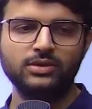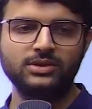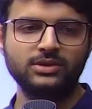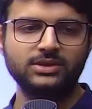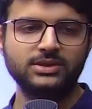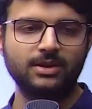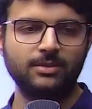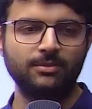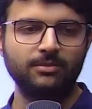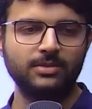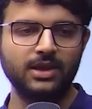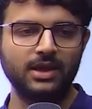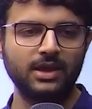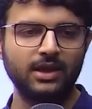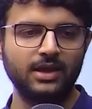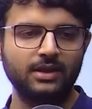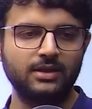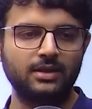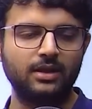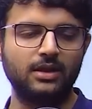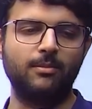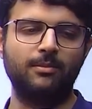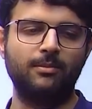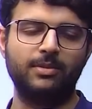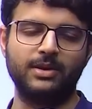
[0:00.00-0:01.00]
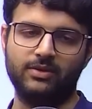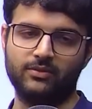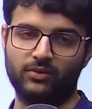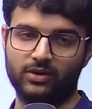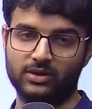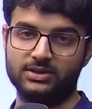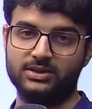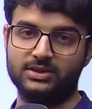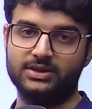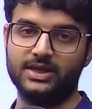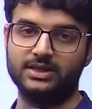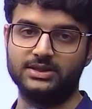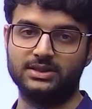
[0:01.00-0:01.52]
something the company
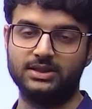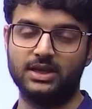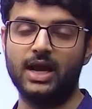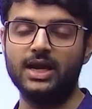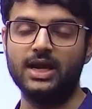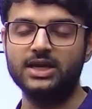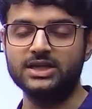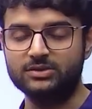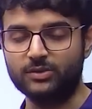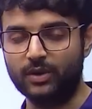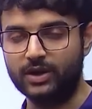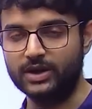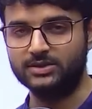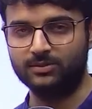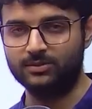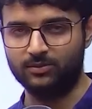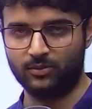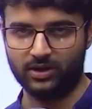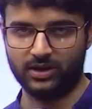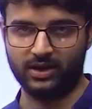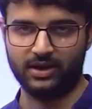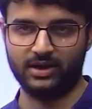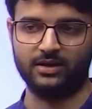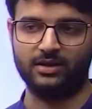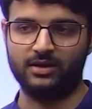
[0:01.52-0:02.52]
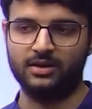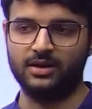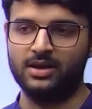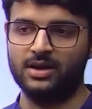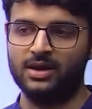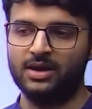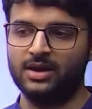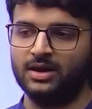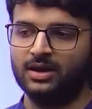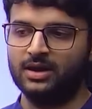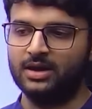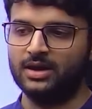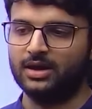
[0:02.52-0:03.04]
wants. Yes, the last point is important here.
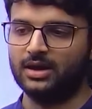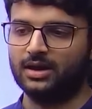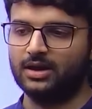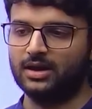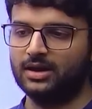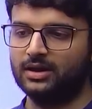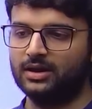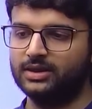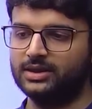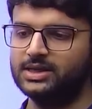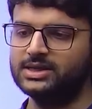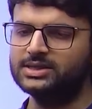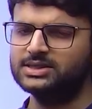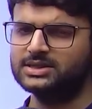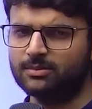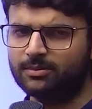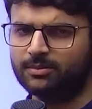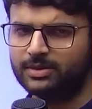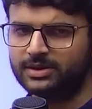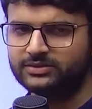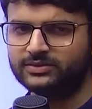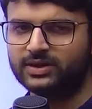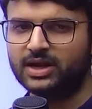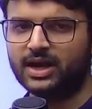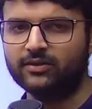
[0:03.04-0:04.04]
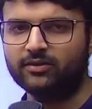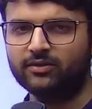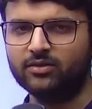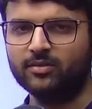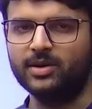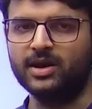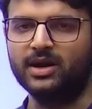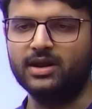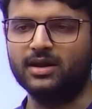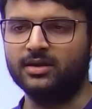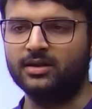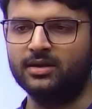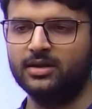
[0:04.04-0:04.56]
These companies we hire from
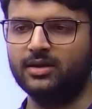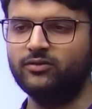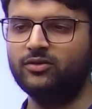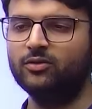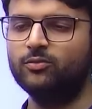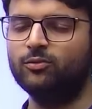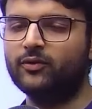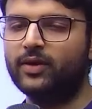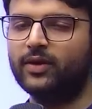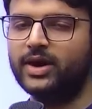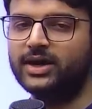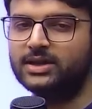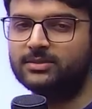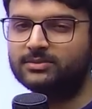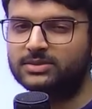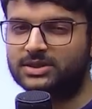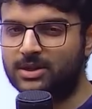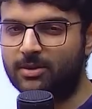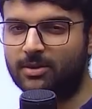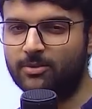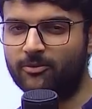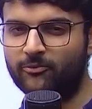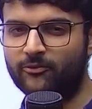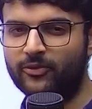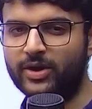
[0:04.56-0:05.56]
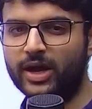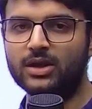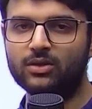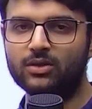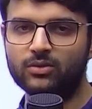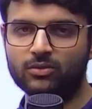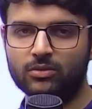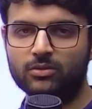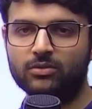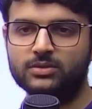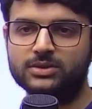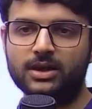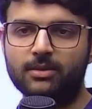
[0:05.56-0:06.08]
India, if you provide them some
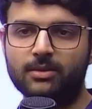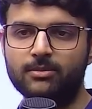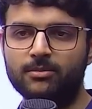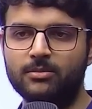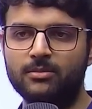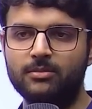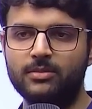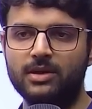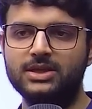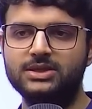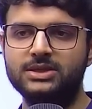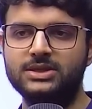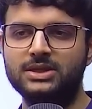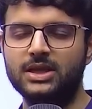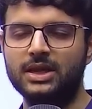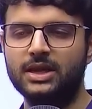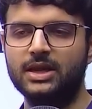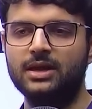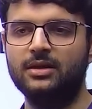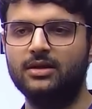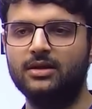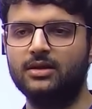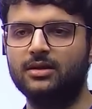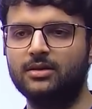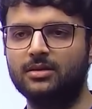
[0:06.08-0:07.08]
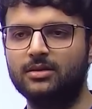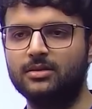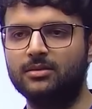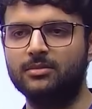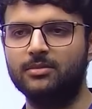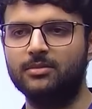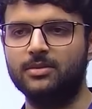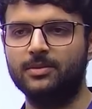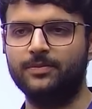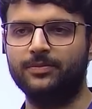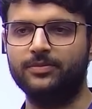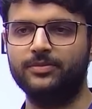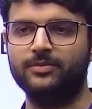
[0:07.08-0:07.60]
value, some engineering
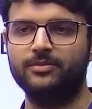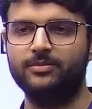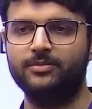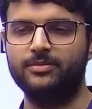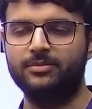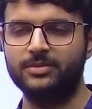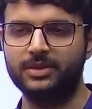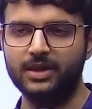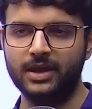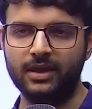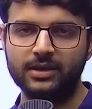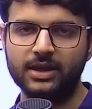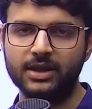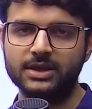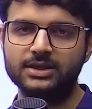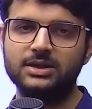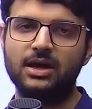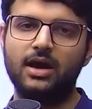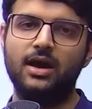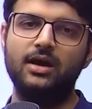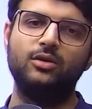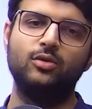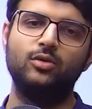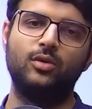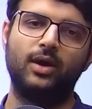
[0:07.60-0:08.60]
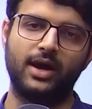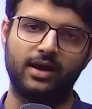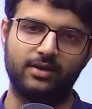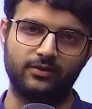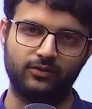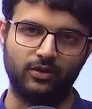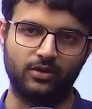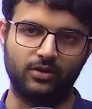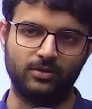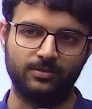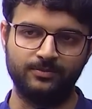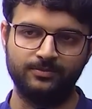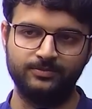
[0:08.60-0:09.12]
thing that's hard to hire
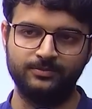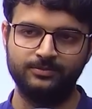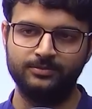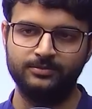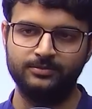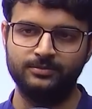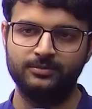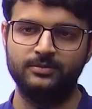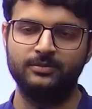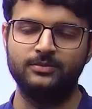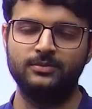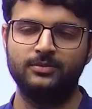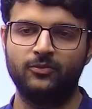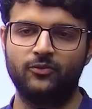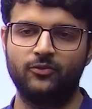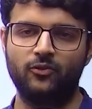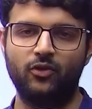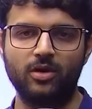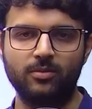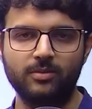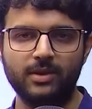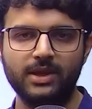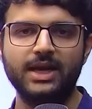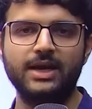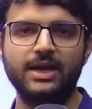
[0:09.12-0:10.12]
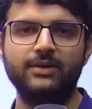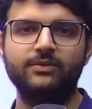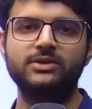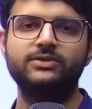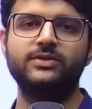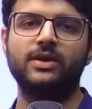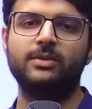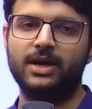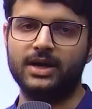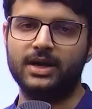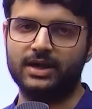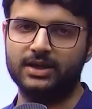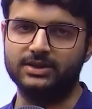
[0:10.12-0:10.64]
for. For me, that was
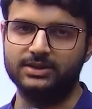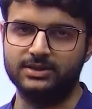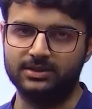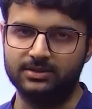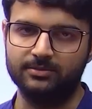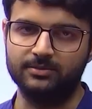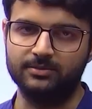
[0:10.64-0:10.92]
WebRTC.